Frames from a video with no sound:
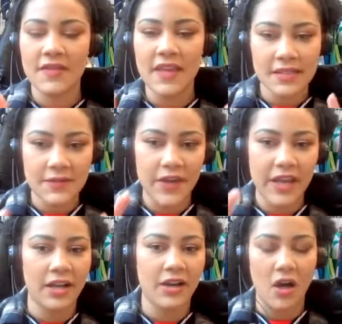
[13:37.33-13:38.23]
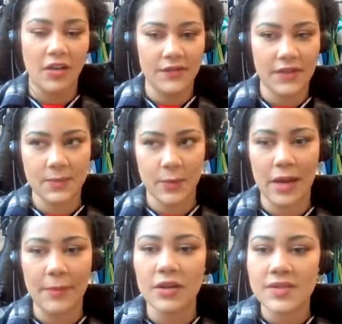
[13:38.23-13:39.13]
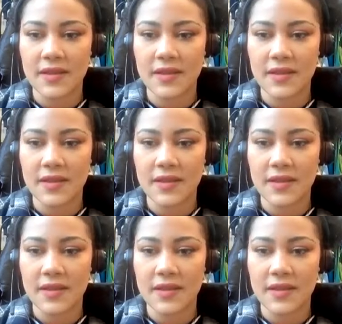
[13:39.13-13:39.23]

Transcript: things fit in all of these parameters